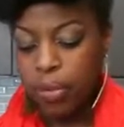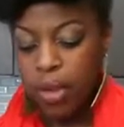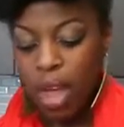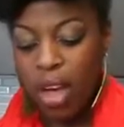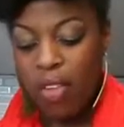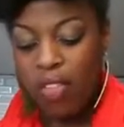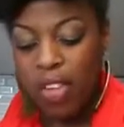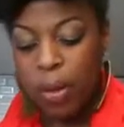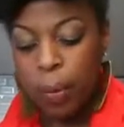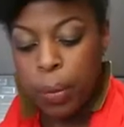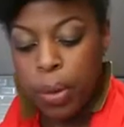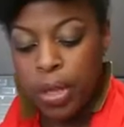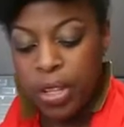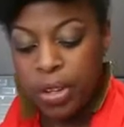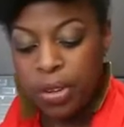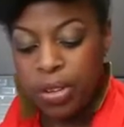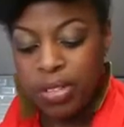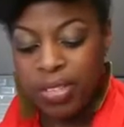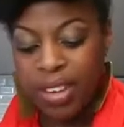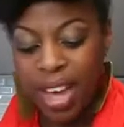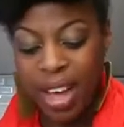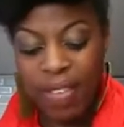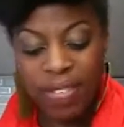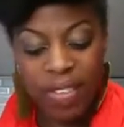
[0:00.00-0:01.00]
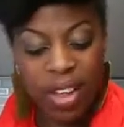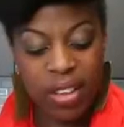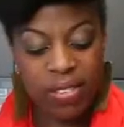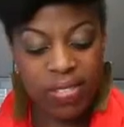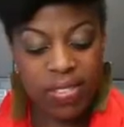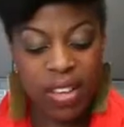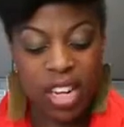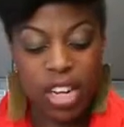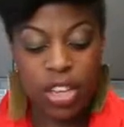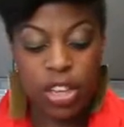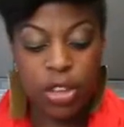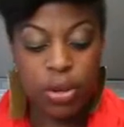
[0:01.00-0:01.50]
And then when you're done, that's
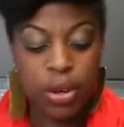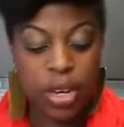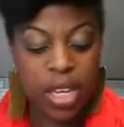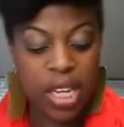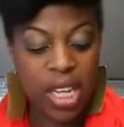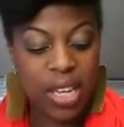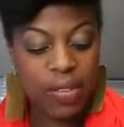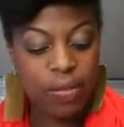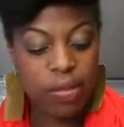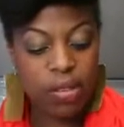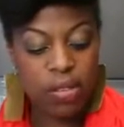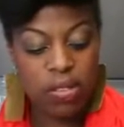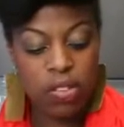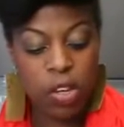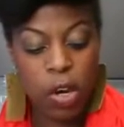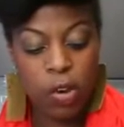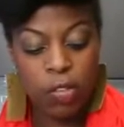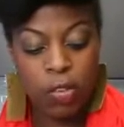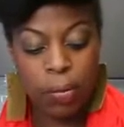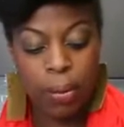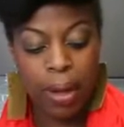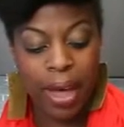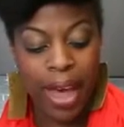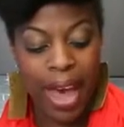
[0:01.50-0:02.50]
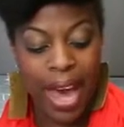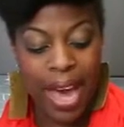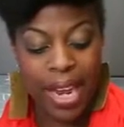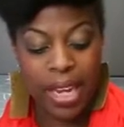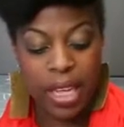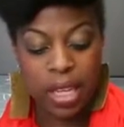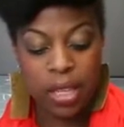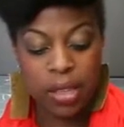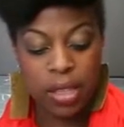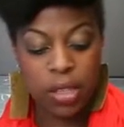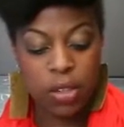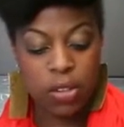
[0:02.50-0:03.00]
it. And you can even serve it by
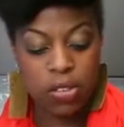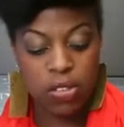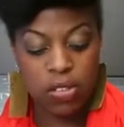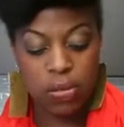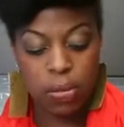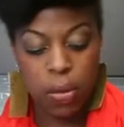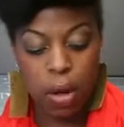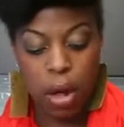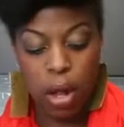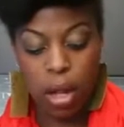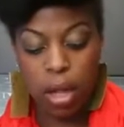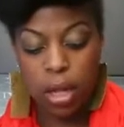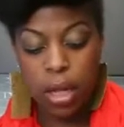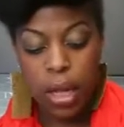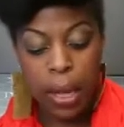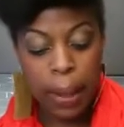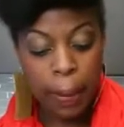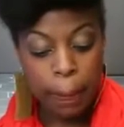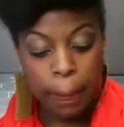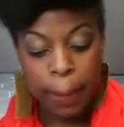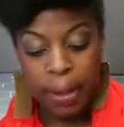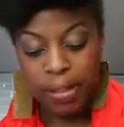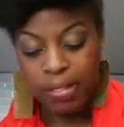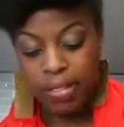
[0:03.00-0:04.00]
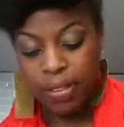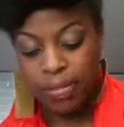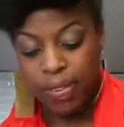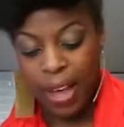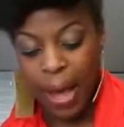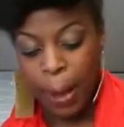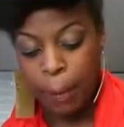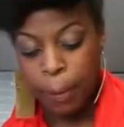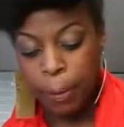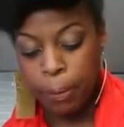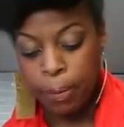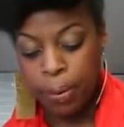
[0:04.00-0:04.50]
adding a little small bits of
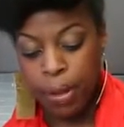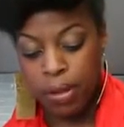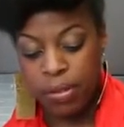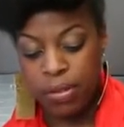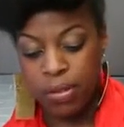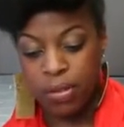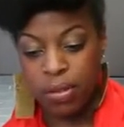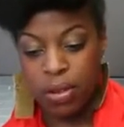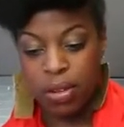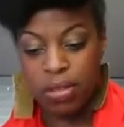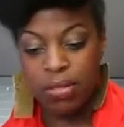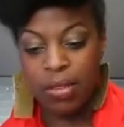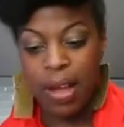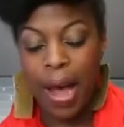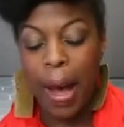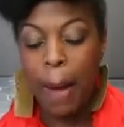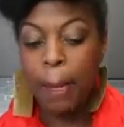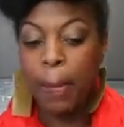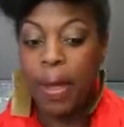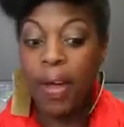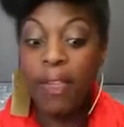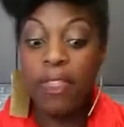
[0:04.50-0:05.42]
apple pieces on top.